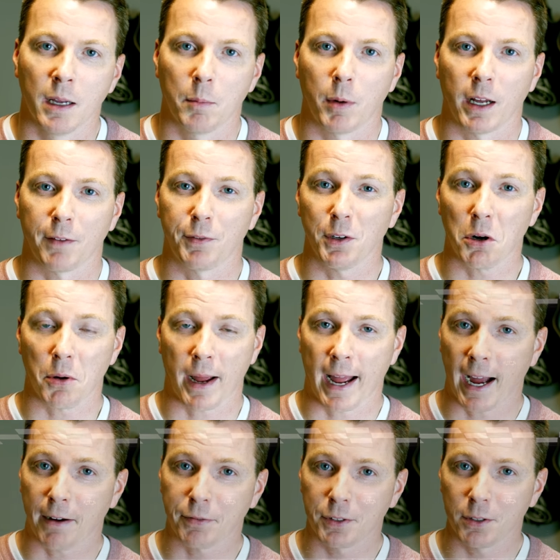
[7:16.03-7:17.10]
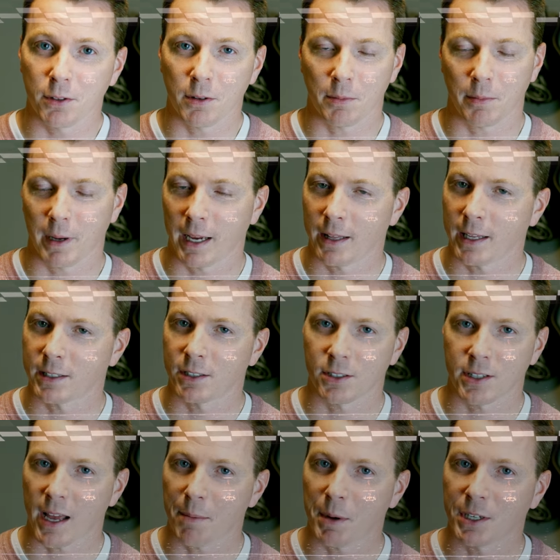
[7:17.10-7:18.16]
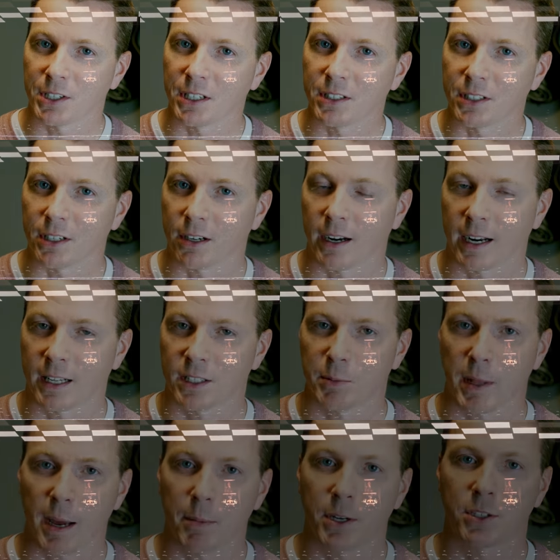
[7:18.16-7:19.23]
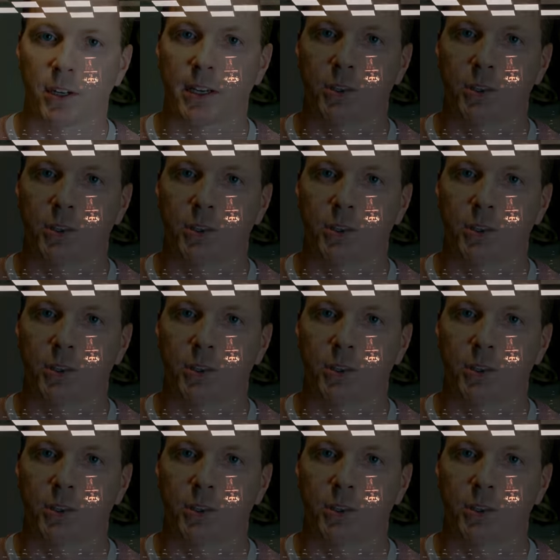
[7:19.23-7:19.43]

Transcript: But if you don't have to, man, that's just that much easier and it's that much